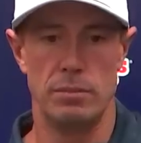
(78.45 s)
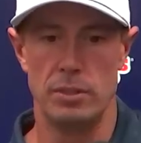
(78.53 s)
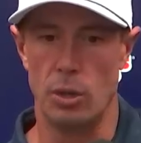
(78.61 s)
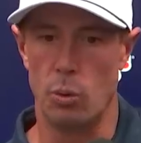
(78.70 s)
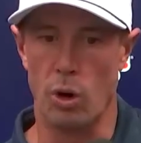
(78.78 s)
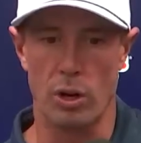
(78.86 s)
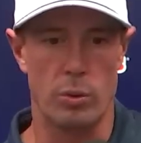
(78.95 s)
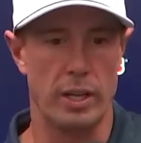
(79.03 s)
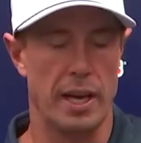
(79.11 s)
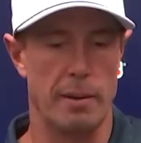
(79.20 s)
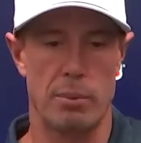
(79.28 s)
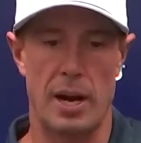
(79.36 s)
the work we
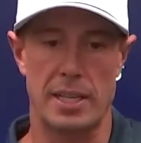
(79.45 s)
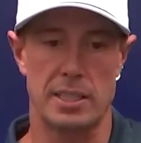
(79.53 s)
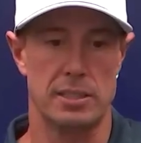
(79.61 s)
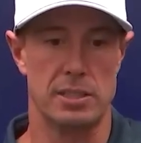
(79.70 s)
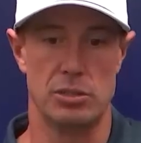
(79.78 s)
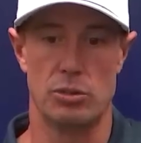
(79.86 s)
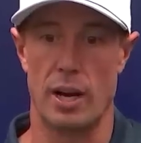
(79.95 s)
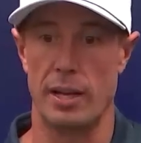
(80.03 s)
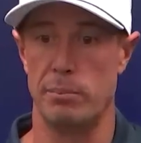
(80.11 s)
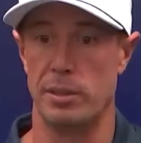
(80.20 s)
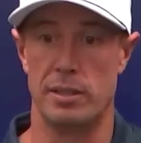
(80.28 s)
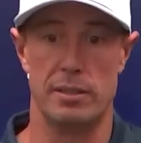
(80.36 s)
get in practice is
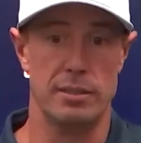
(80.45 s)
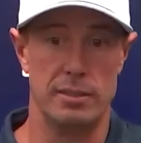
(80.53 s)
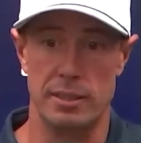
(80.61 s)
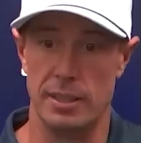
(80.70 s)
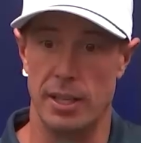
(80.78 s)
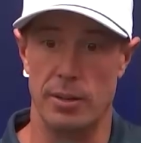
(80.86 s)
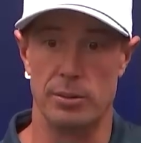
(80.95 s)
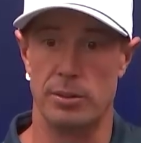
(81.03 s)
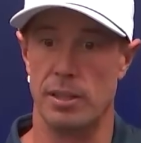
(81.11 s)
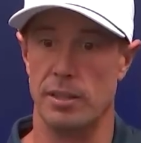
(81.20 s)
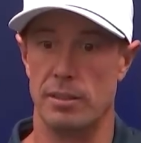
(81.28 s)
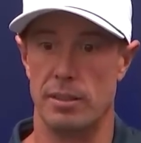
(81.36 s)
great, but you know
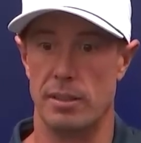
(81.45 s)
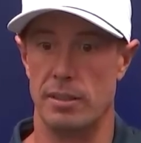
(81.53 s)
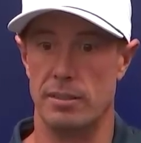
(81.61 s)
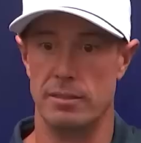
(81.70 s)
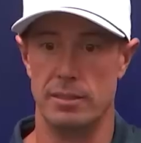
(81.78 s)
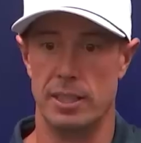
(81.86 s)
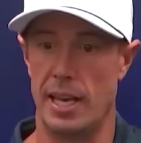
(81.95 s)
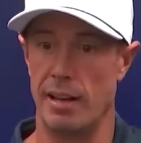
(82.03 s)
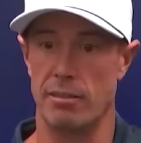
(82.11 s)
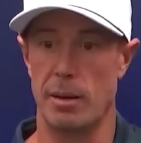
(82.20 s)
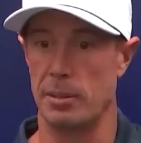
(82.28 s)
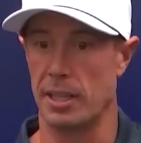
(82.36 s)
the you
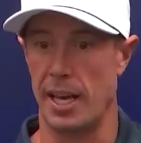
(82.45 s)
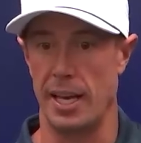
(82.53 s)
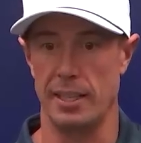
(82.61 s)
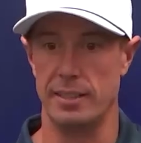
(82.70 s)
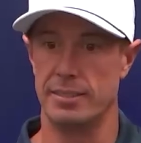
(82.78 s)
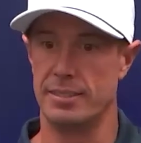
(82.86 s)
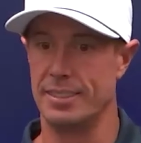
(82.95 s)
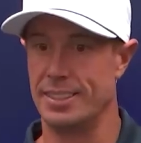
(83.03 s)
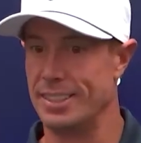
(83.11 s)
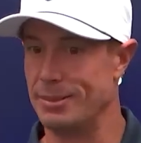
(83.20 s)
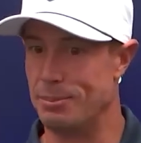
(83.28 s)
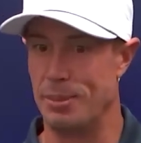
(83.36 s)
can't replicate
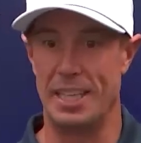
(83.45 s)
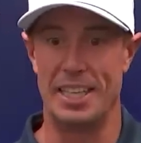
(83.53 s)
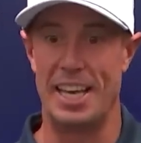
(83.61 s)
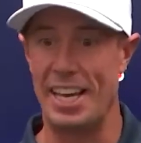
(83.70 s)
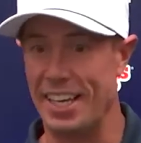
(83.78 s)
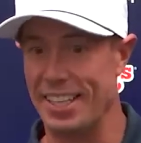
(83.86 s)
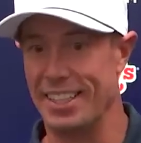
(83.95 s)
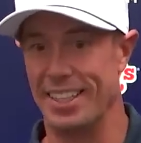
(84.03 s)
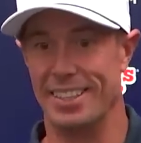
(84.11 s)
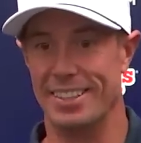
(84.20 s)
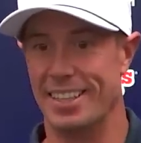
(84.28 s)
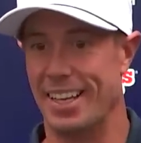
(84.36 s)
being hit
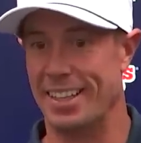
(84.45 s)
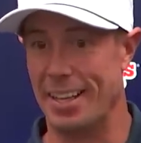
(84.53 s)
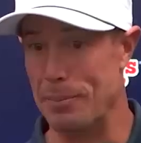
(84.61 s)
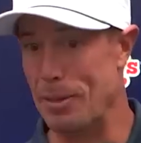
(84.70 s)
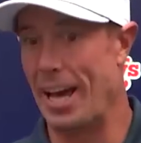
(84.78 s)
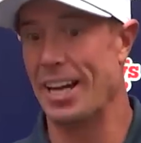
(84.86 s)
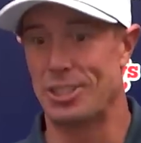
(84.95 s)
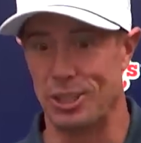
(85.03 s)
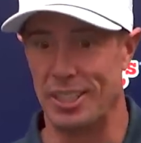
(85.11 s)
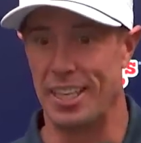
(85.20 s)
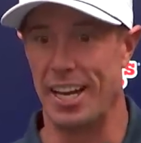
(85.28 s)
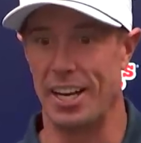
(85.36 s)
and, and them
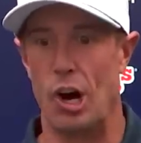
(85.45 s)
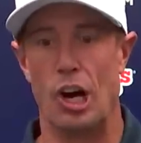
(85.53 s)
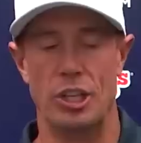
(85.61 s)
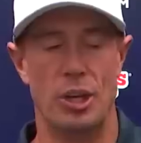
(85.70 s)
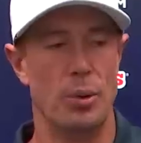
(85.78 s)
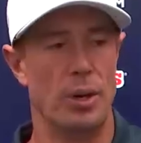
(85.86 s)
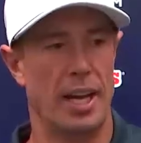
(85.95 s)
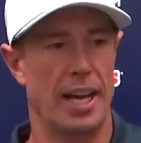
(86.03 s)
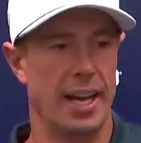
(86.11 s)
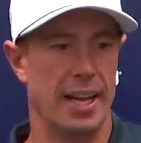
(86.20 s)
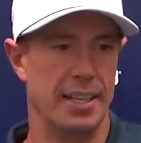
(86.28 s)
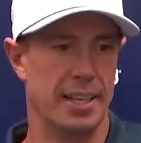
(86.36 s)
actually getting on you.
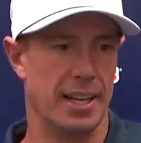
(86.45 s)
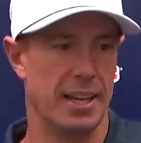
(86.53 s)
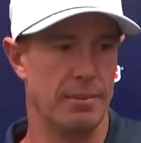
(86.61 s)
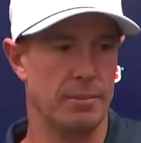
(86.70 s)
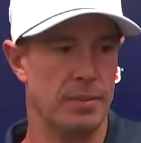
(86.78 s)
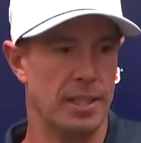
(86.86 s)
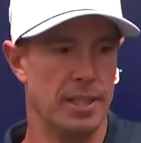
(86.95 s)
And um,